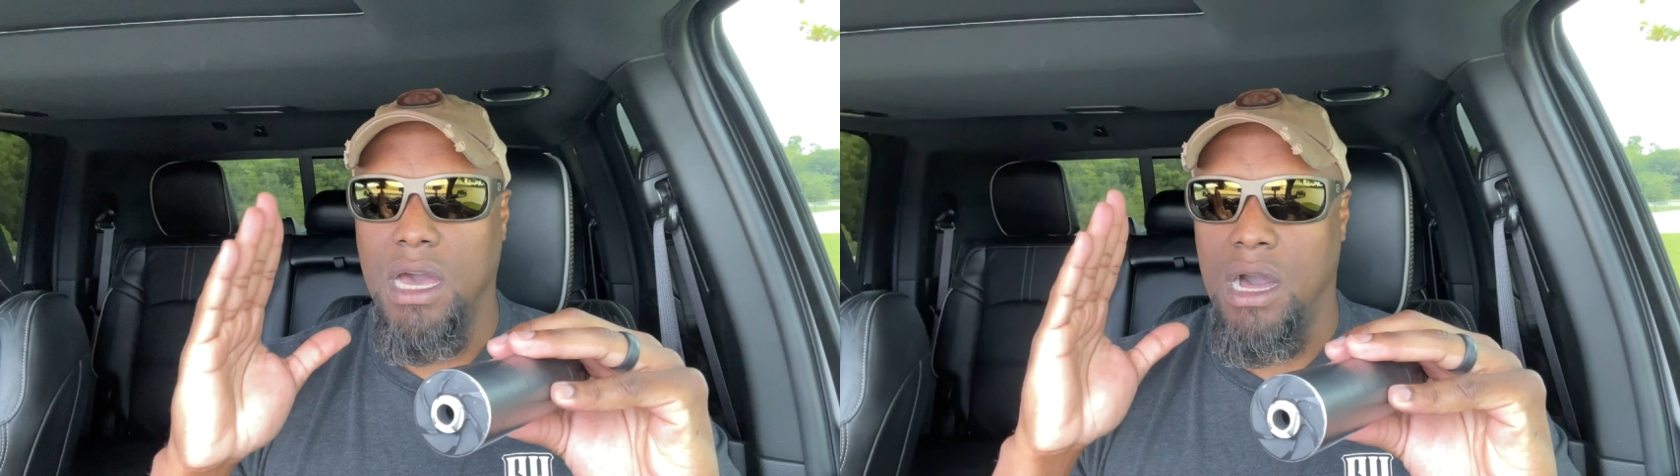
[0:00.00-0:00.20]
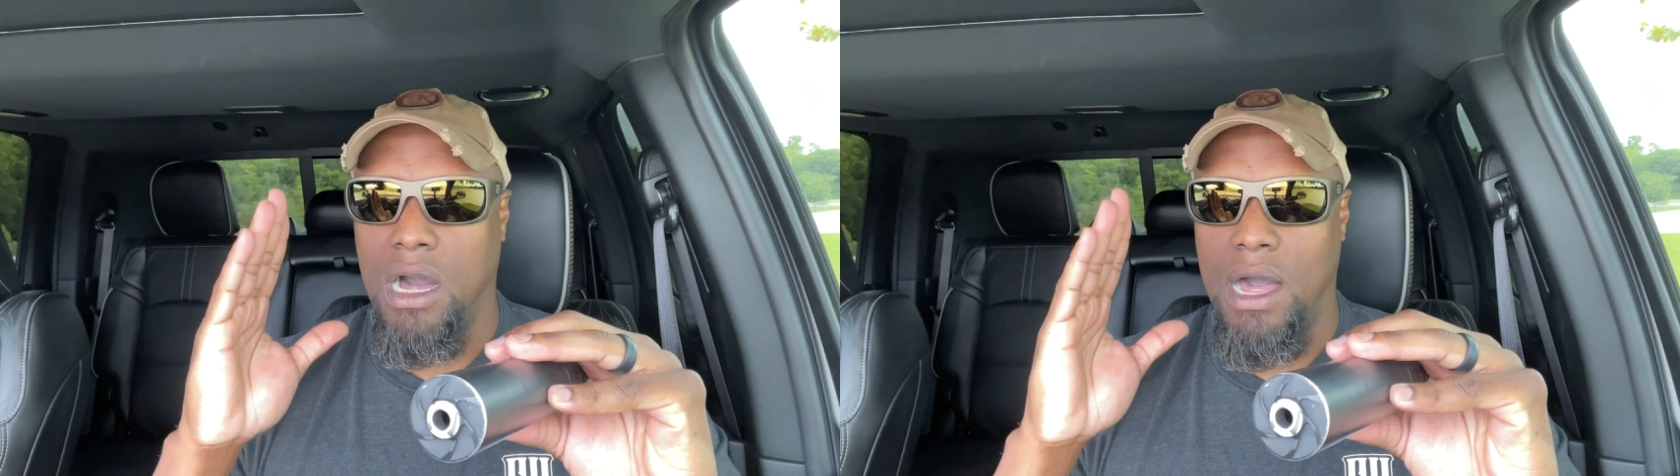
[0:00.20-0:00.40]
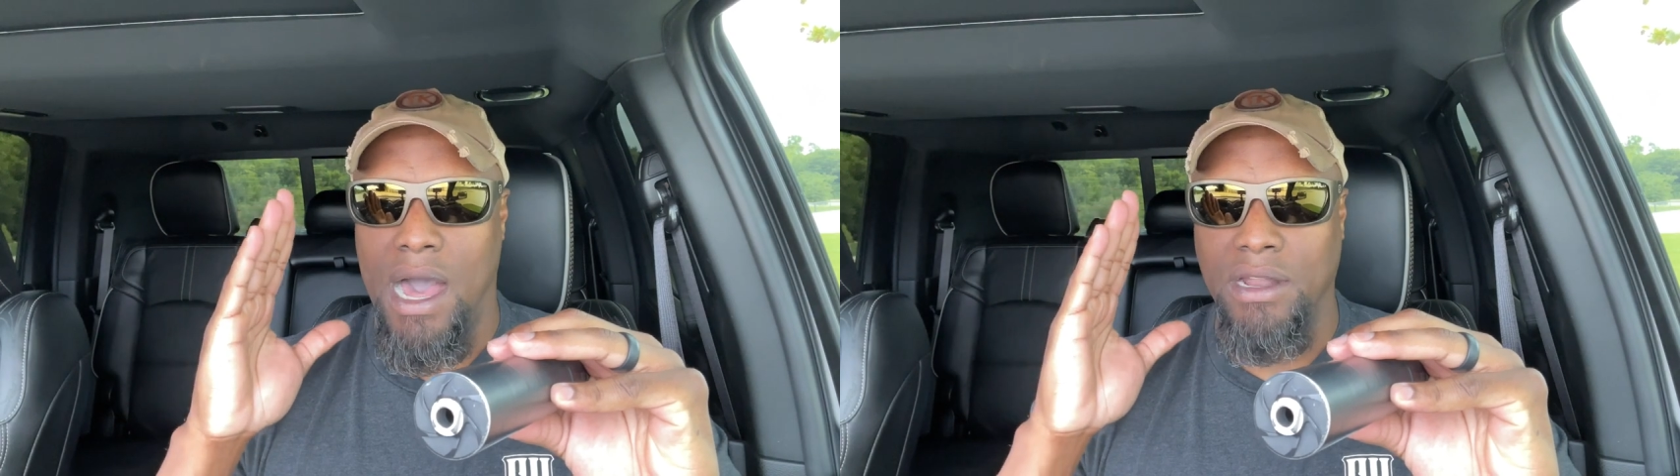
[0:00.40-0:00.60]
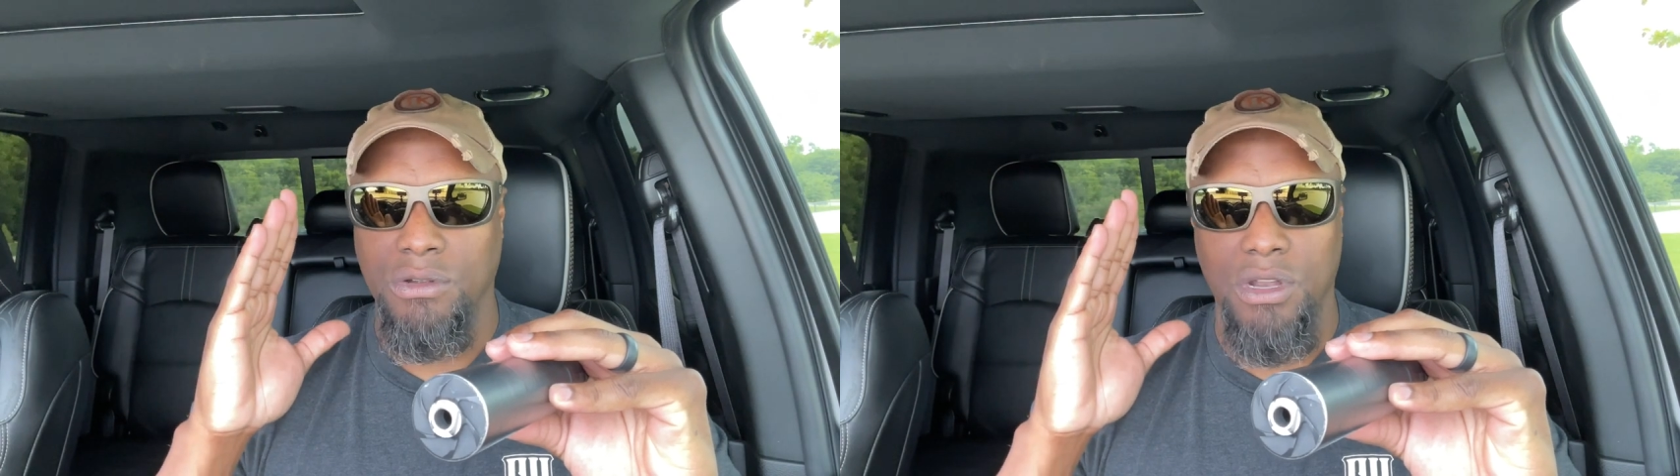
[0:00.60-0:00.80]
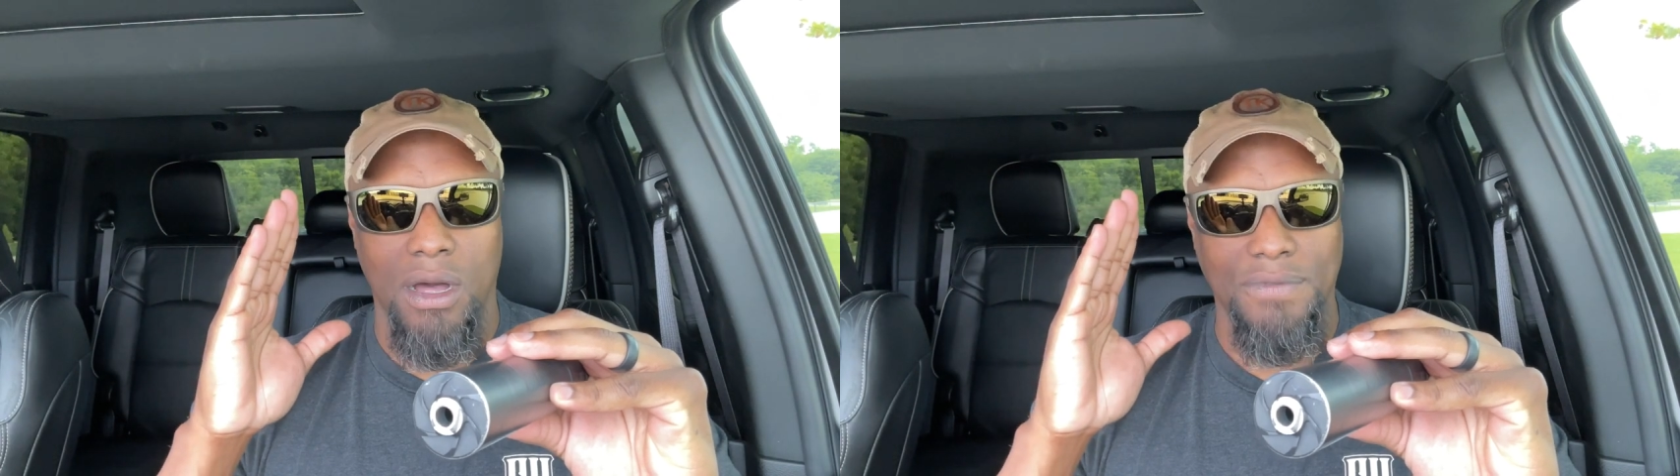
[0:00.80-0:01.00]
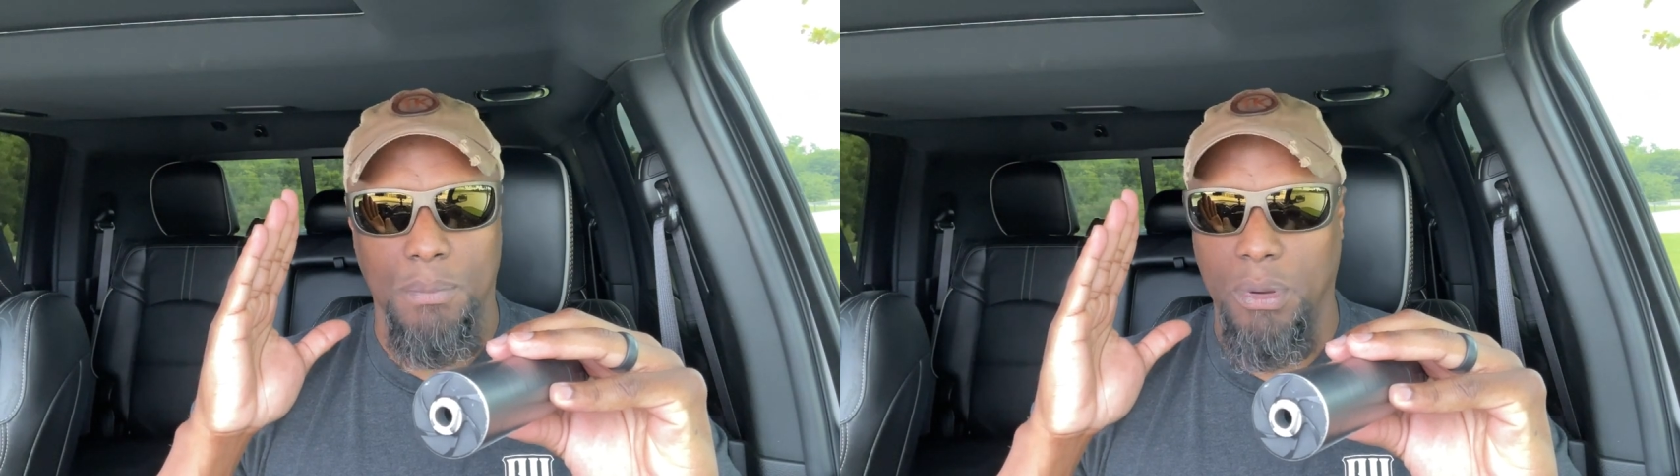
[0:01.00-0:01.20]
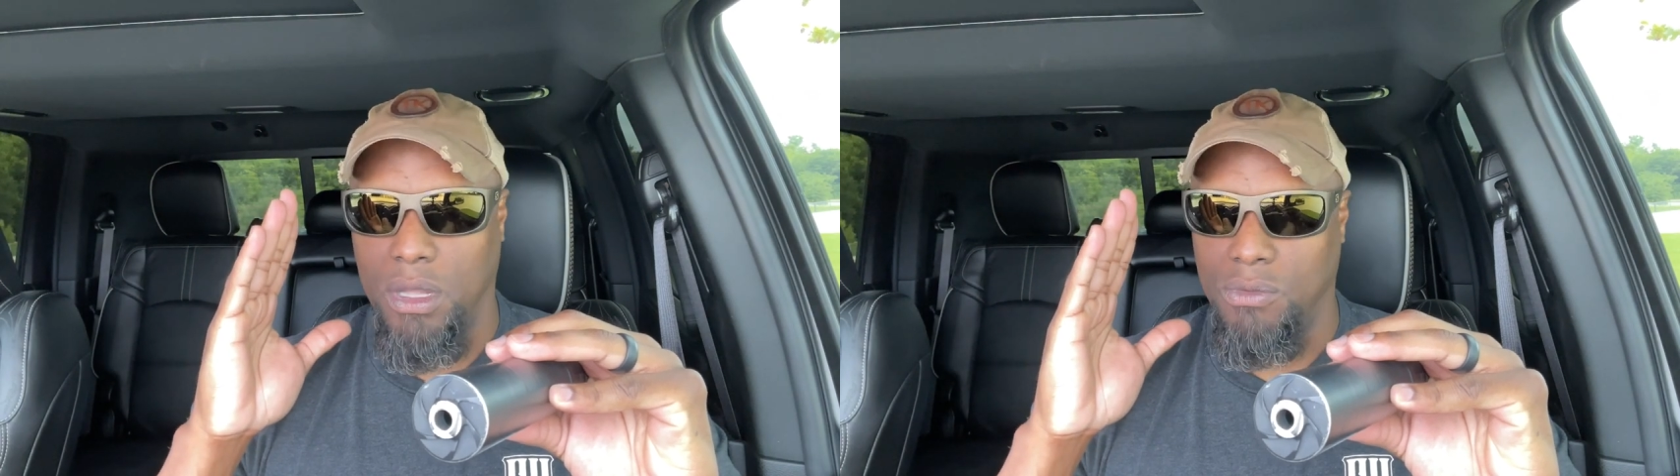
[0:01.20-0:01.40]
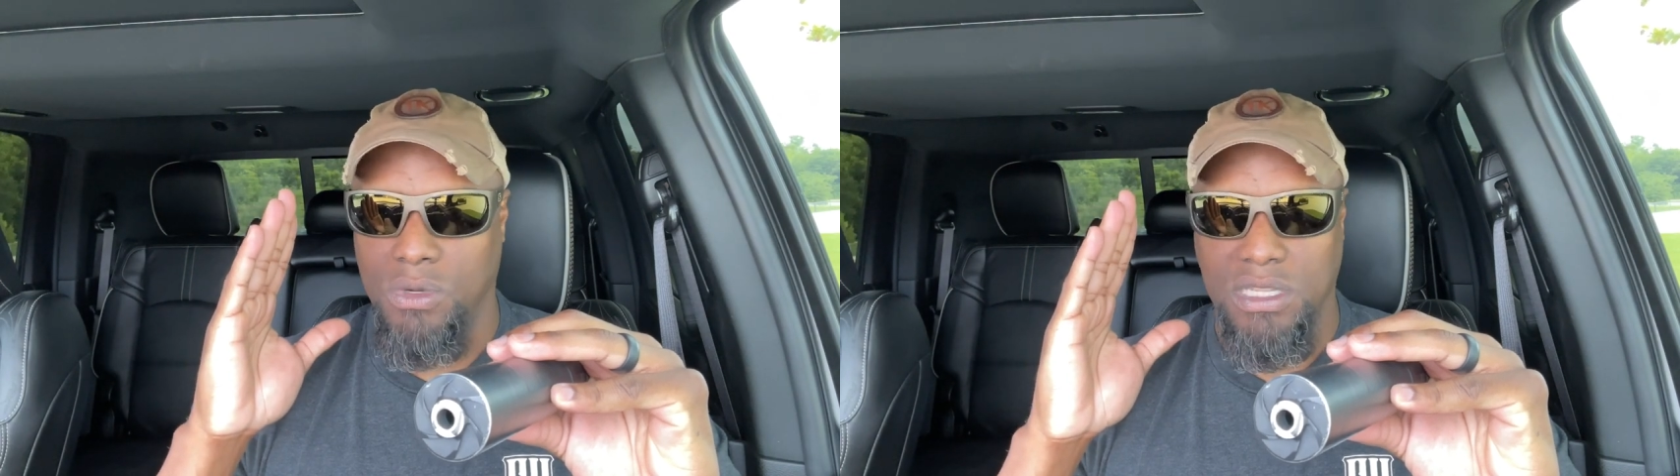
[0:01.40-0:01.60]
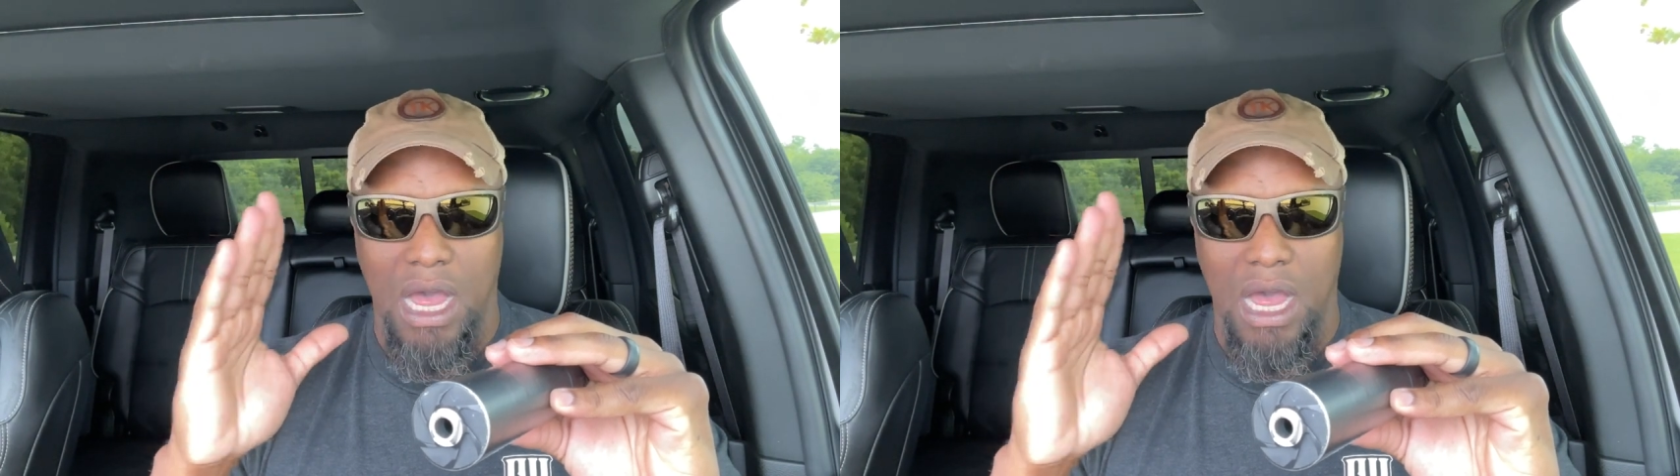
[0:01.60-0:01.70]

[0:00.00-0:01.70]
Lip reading: I don't know if the bullet was